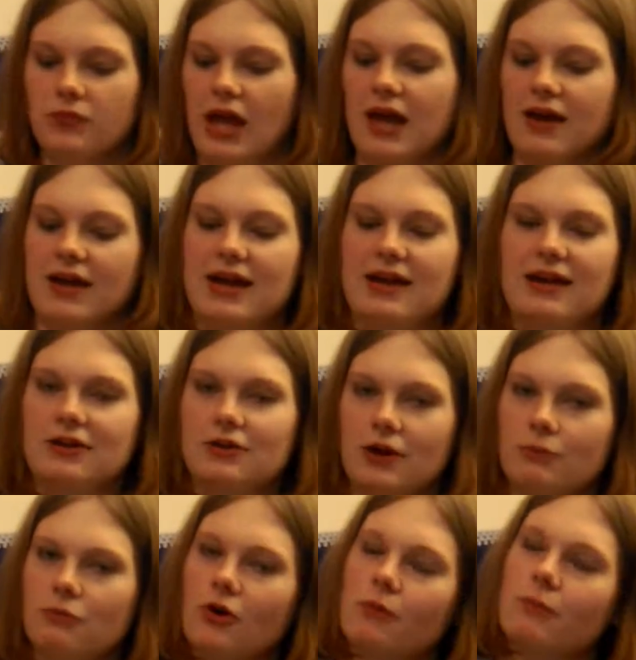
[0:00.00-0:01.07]
Again,
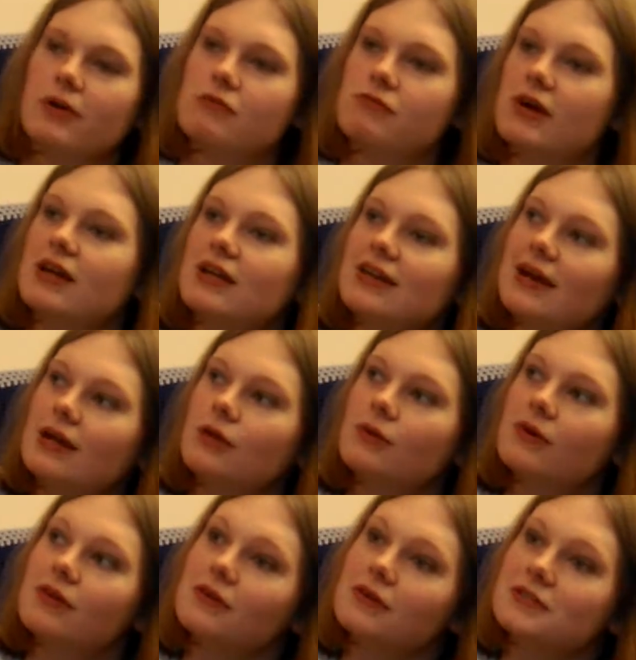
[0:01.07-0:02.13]
I'm not a big fan of yellow
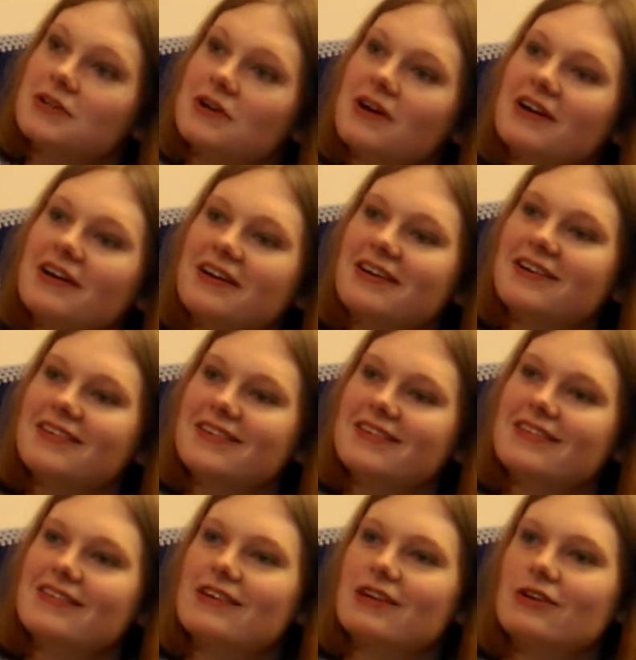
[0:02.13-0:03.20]
either, so. Right,
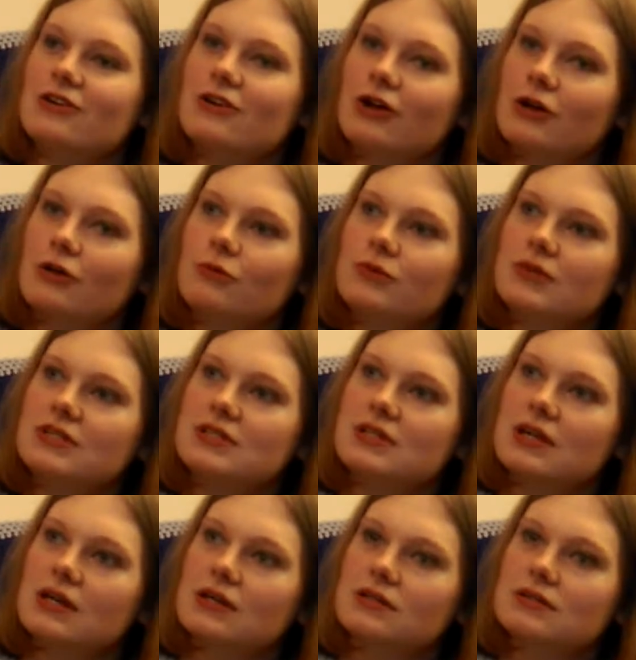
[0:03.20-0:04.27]
what's
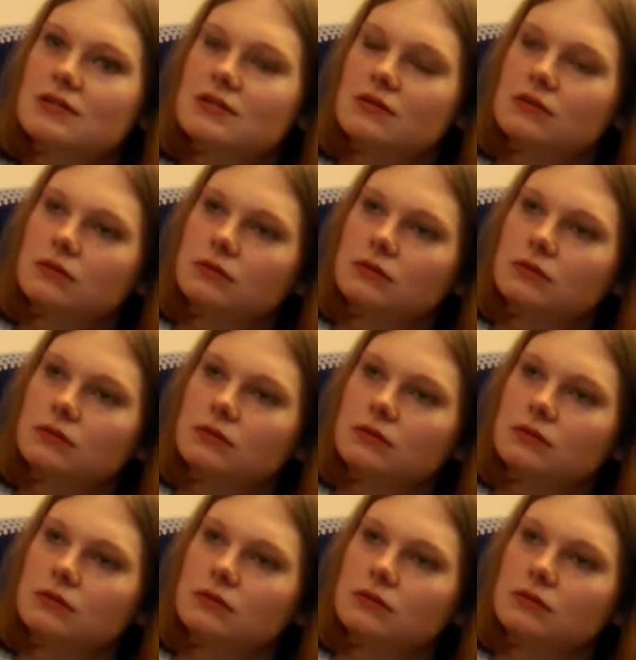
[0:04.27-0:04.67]
next?